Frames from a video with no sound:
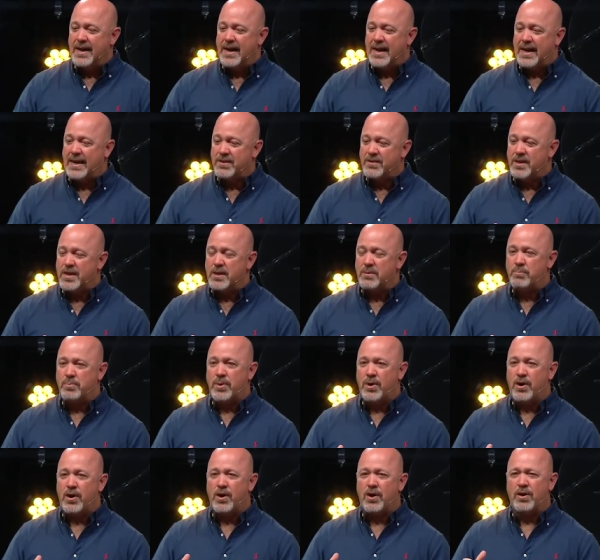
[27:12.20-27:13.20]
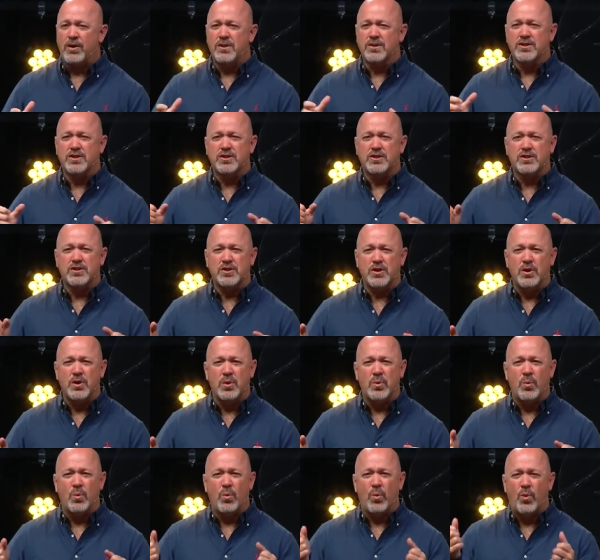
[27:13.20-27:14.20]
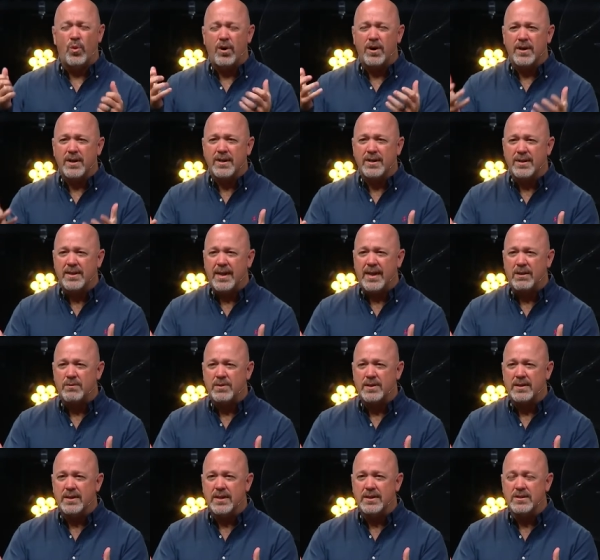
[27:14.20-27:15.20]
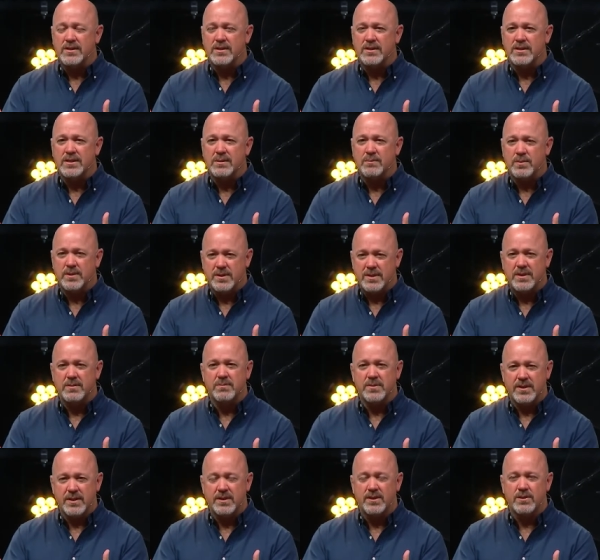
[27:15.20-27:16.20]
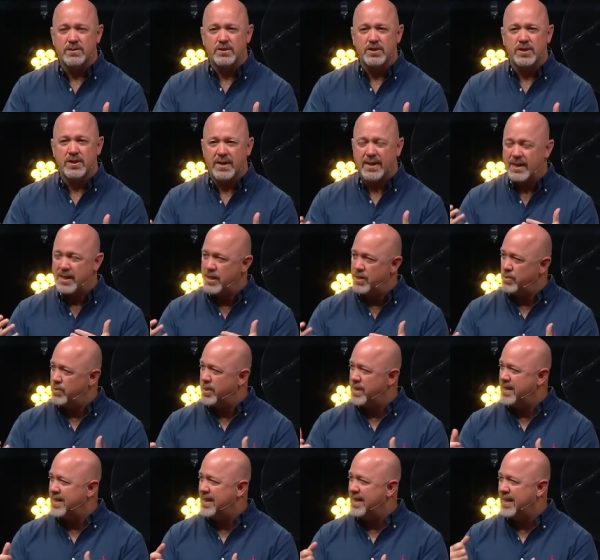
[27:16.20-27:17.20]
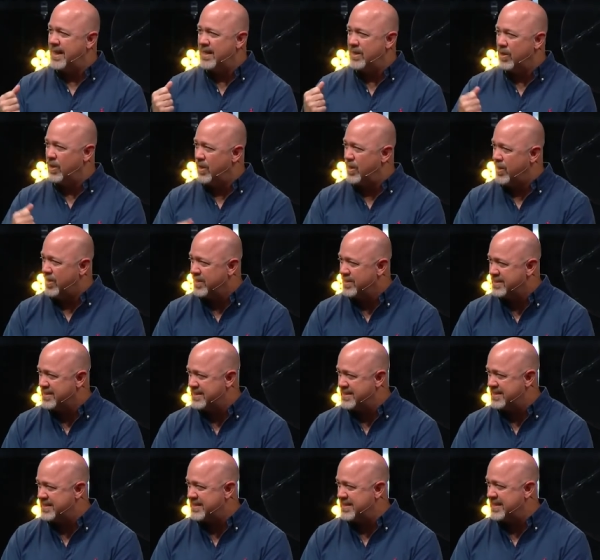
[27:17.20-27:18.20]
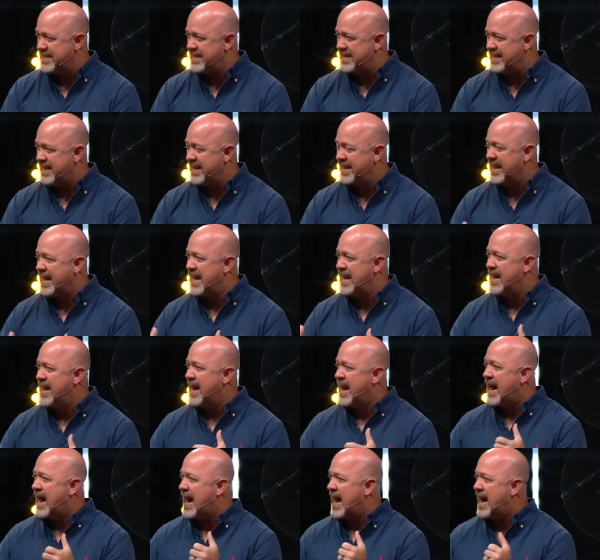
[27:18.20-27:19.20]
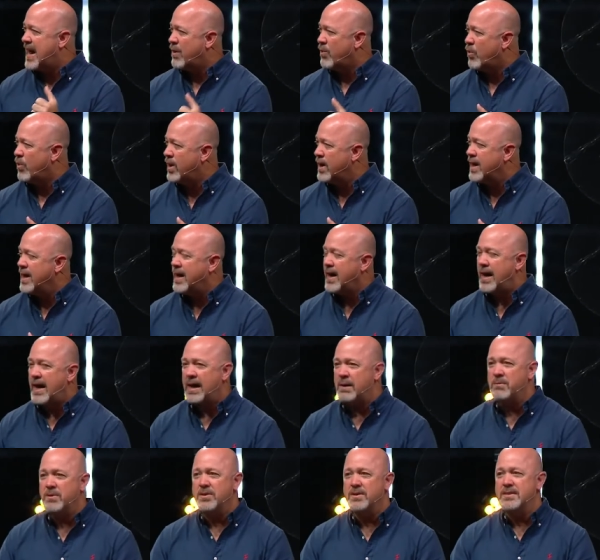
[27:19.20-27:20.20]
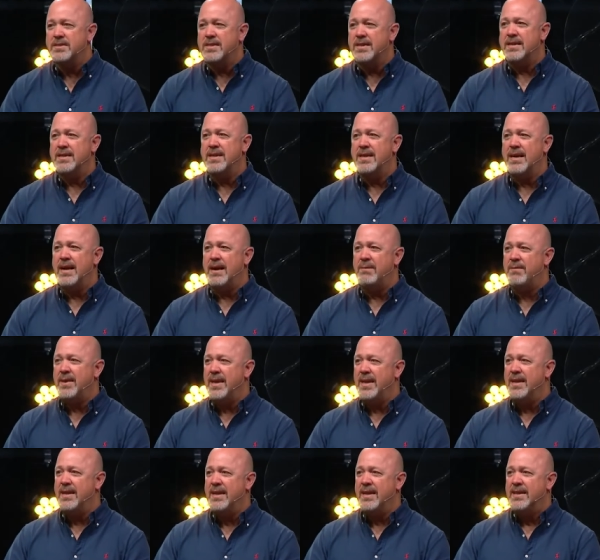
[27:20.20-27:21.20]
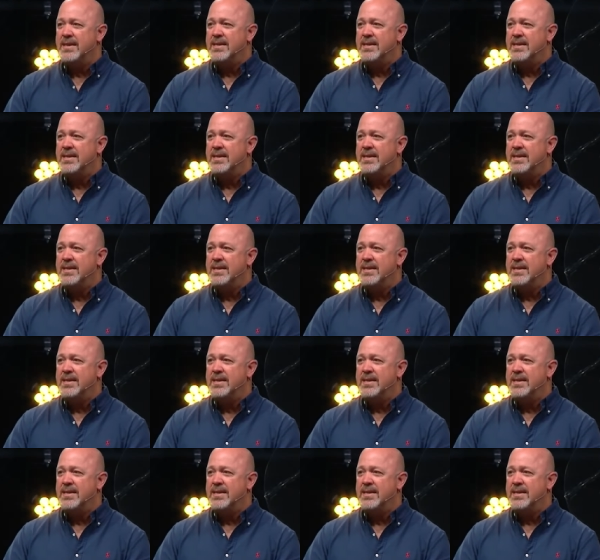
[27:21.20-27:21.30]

I think Paul so wanted that relationship with Timothy. Don't you like you're reading it? I long to see you. Like I, I want. I'm going to tell you, man.